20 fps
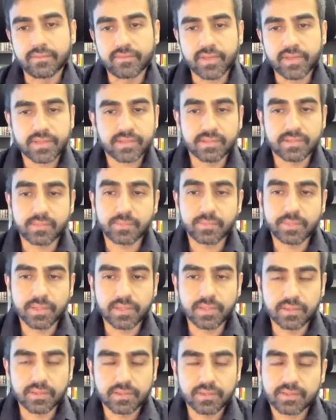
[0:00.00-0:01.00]
Western
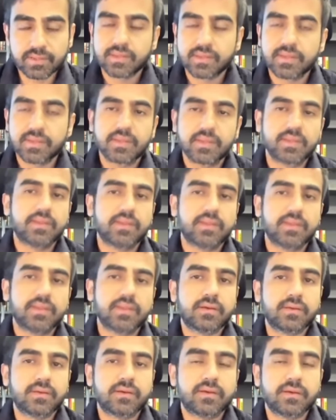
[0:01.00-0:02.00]
peers.
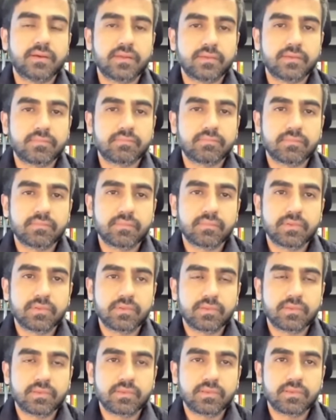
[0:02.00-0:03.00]
Uh,
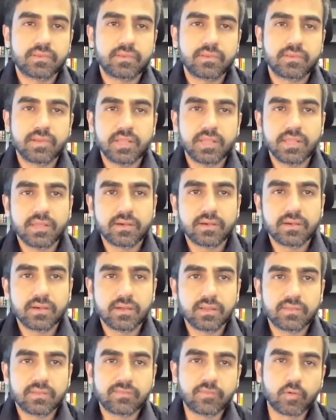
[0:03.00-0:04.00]
3
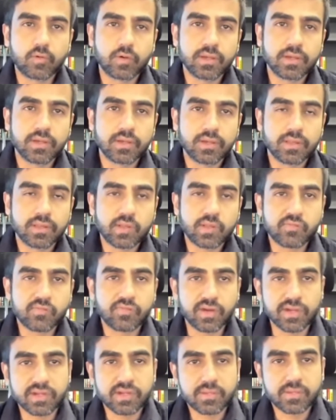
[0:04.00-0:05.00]
years, 4 years of
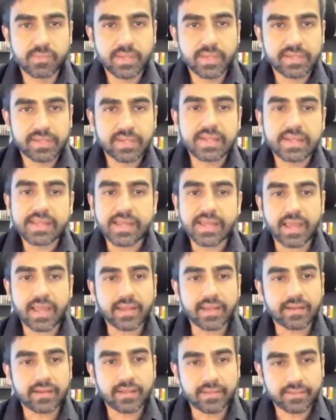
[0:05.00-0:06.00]
fundamentally
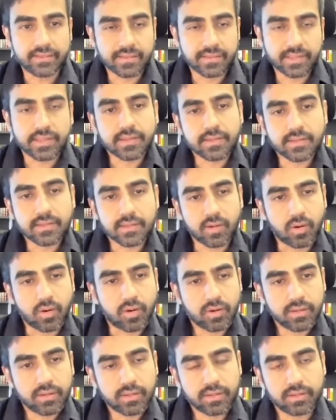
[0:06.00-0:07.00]
analyzing
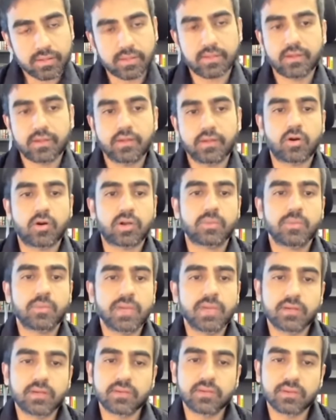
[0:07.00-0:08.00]
stock got
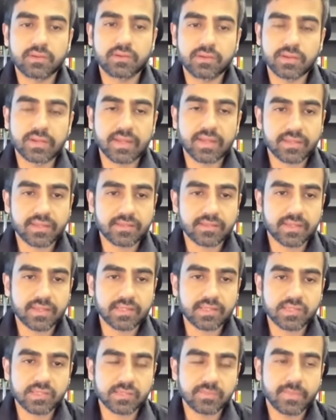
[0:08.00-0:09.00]
me to the
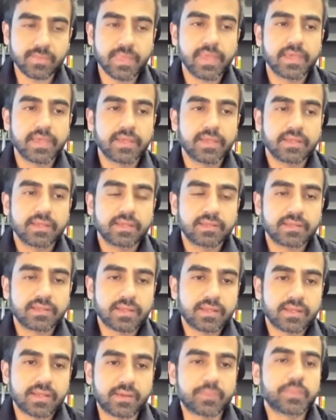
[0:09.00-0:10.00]
realization
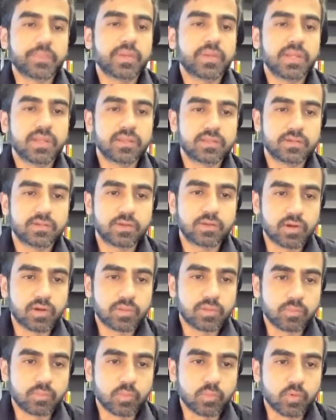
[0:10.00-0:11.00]
that companies do
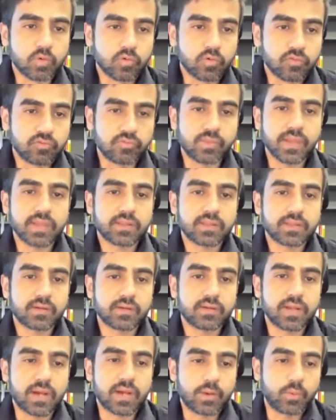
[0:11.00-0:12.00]
not move
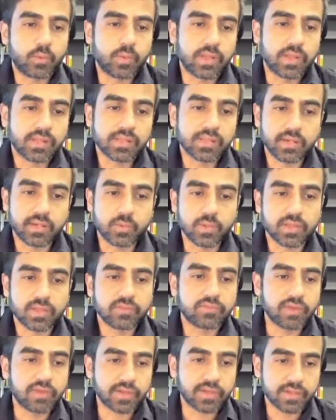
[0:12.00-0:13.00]
based on how well they're
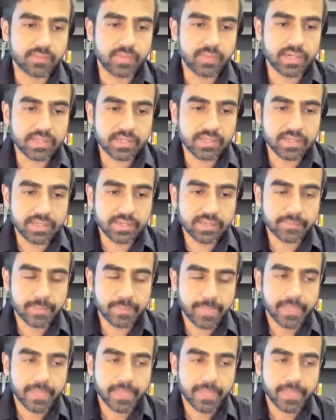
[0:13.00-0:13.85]
doing fundamentally.